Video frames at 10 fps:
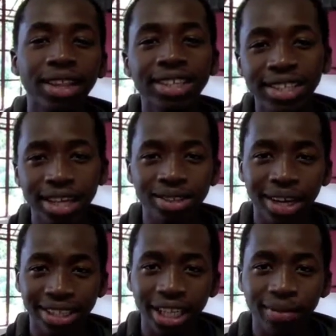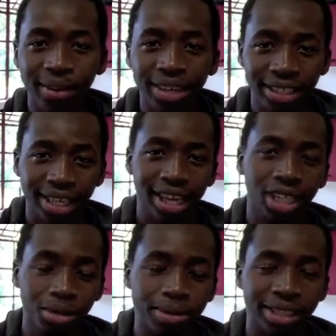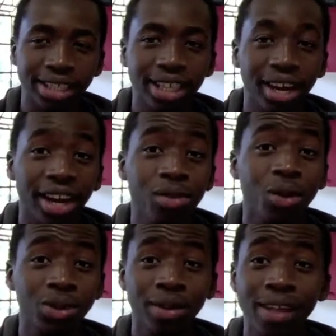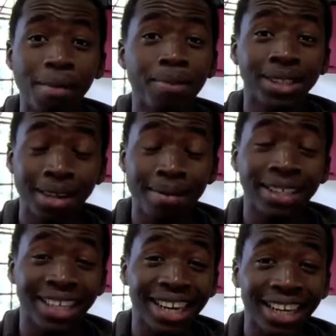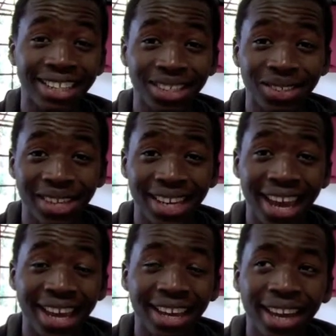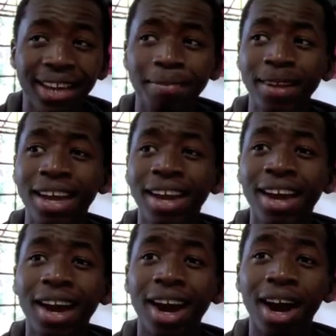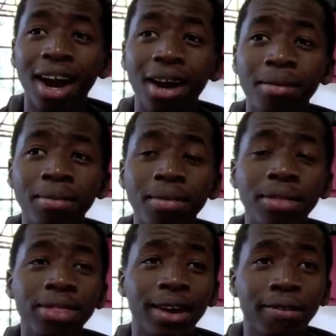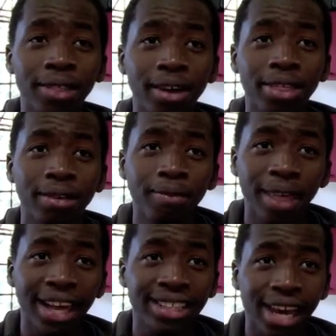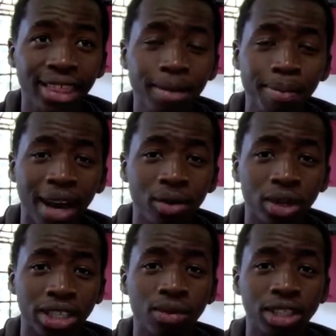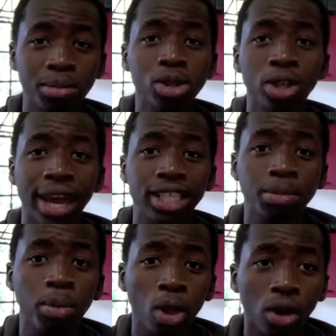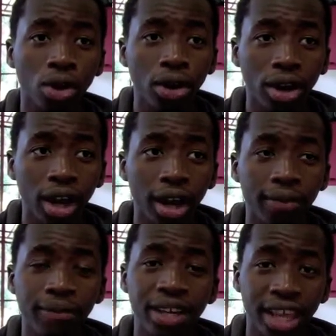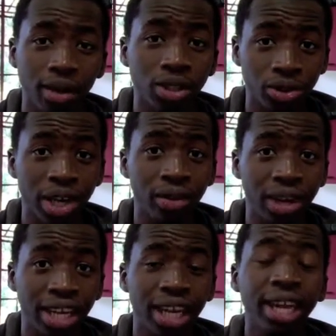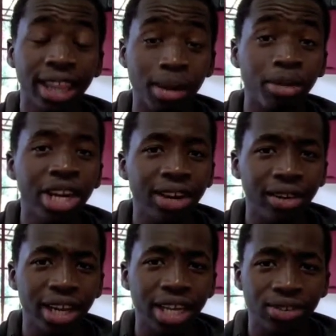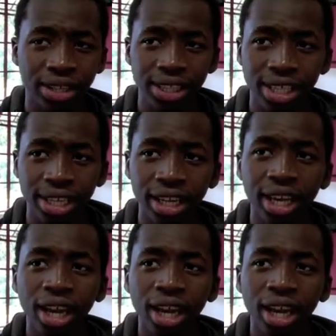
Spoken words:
This year I took a scientific research class with Mr. Scott, and it was one of the most amazing classes I took in ALA. The exciting part was I was able to explore a field that I'm really interested in.